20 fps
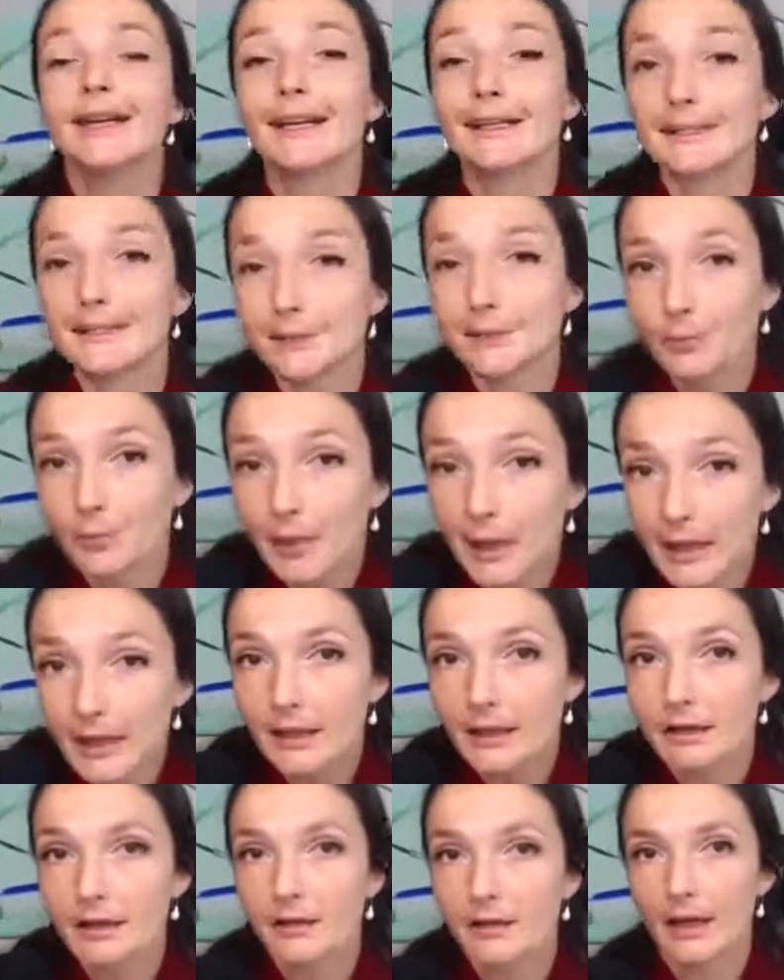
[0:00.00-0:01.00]
as
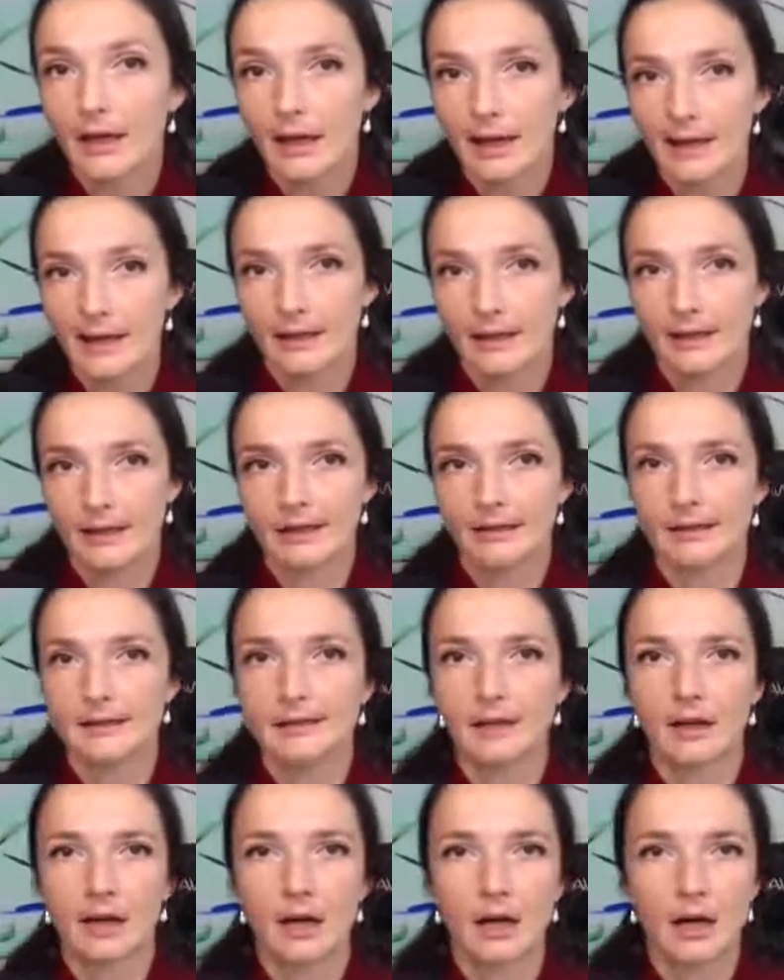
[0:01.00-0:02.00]
well
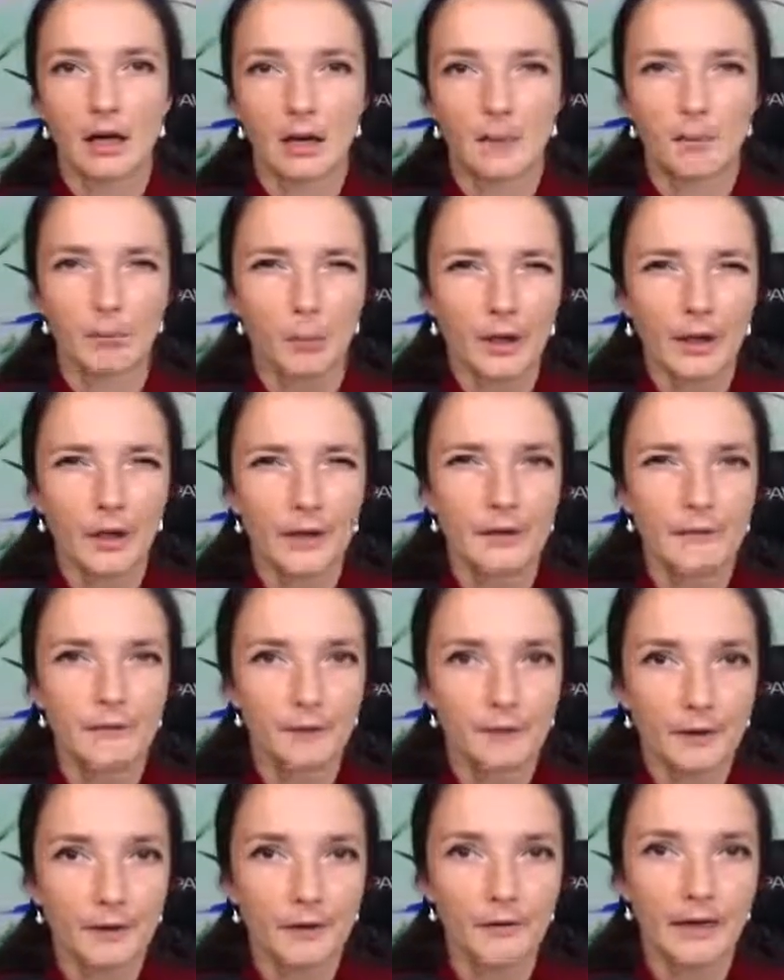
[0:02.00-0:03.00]
as um, kind of
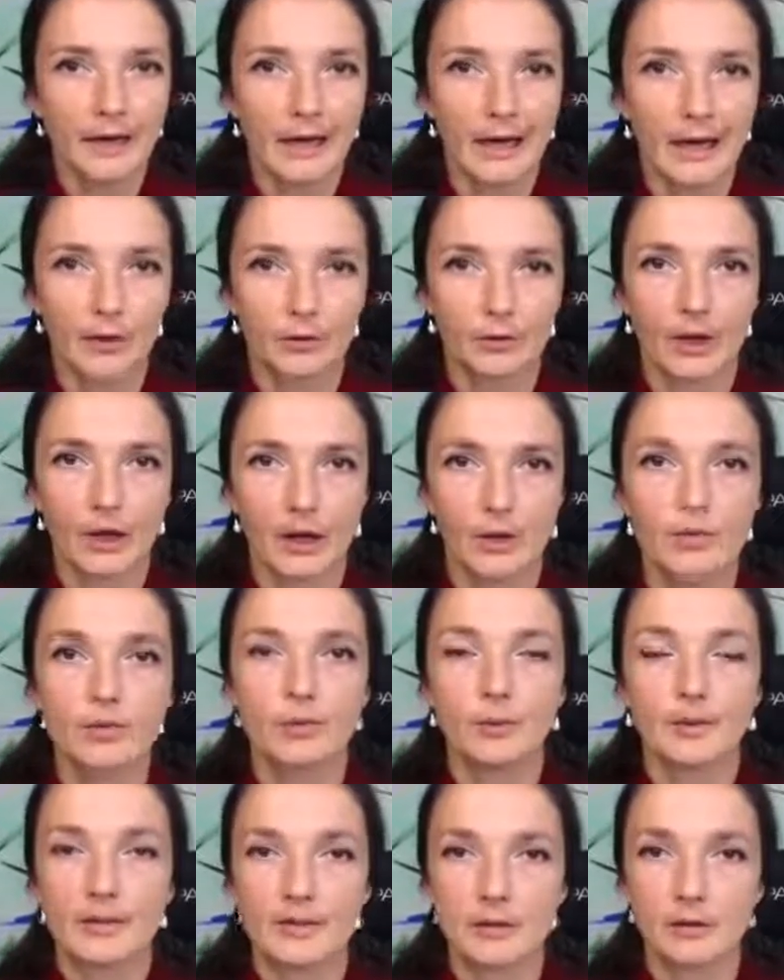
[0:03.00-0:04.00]
figuring out how
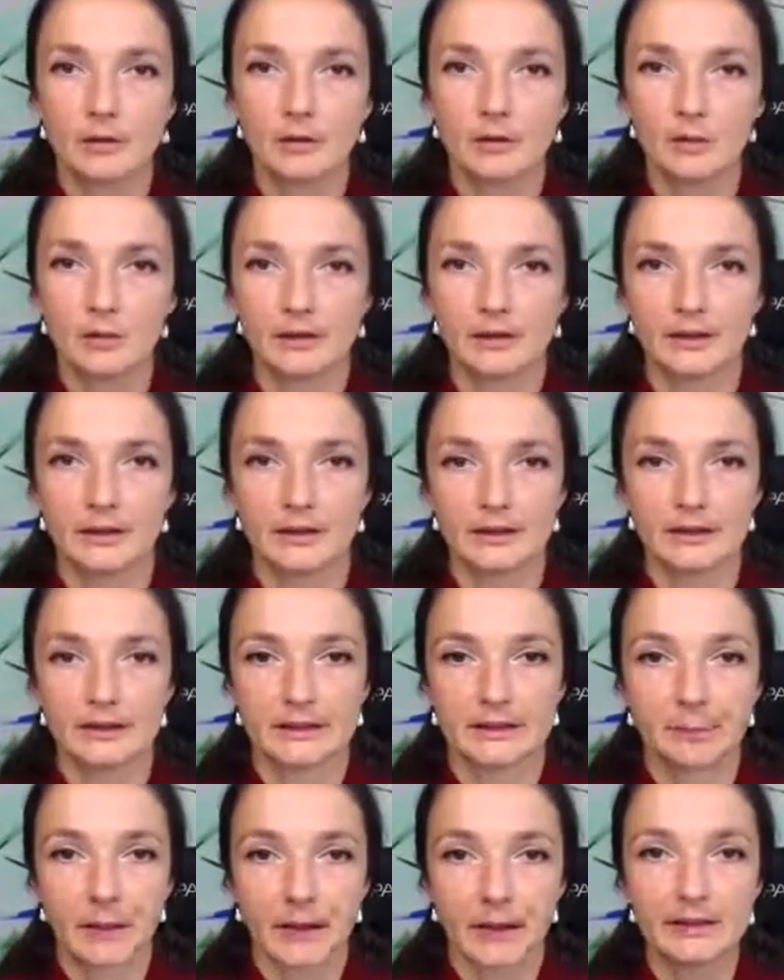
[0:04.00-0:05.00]
do we deal with the
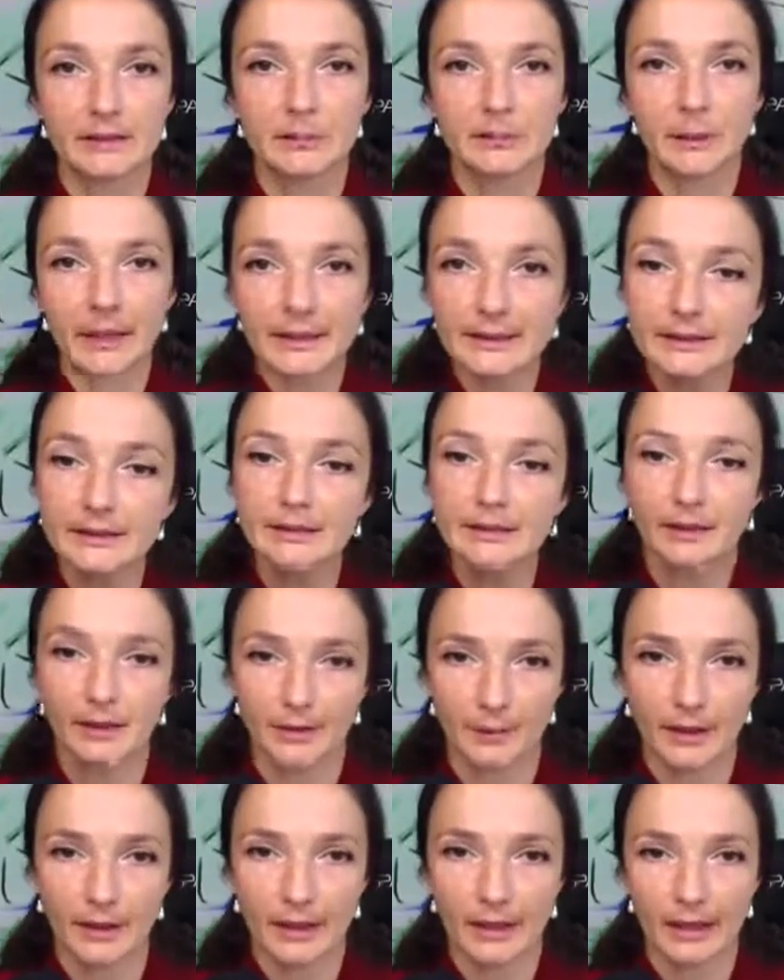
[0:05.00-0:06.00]
space mess
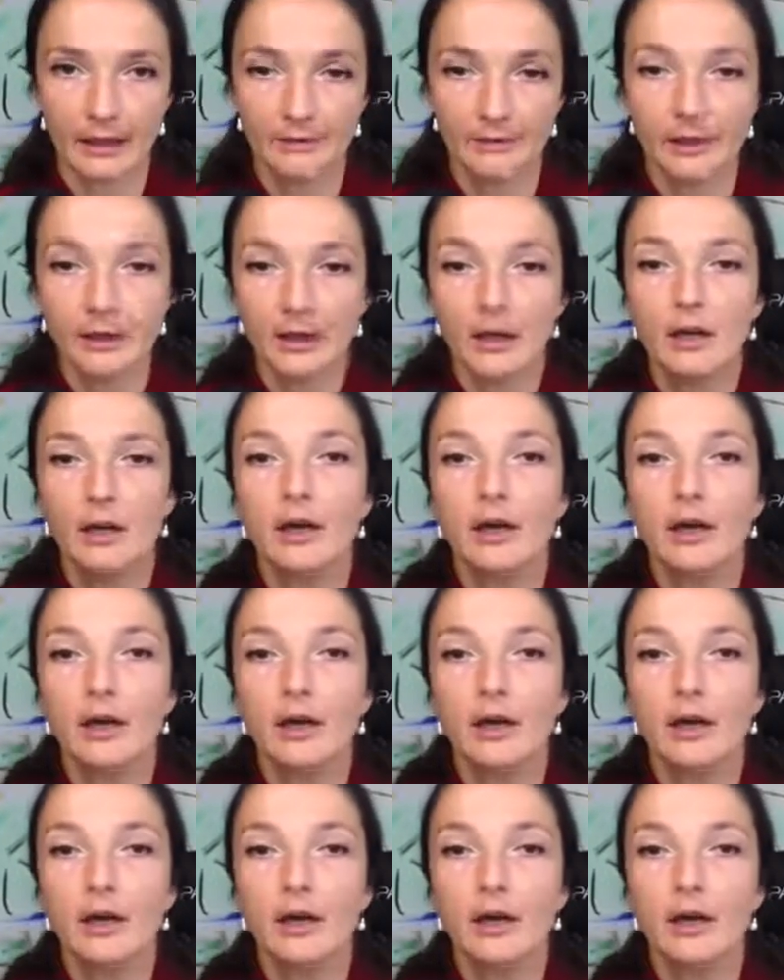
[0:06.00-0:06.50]
that we have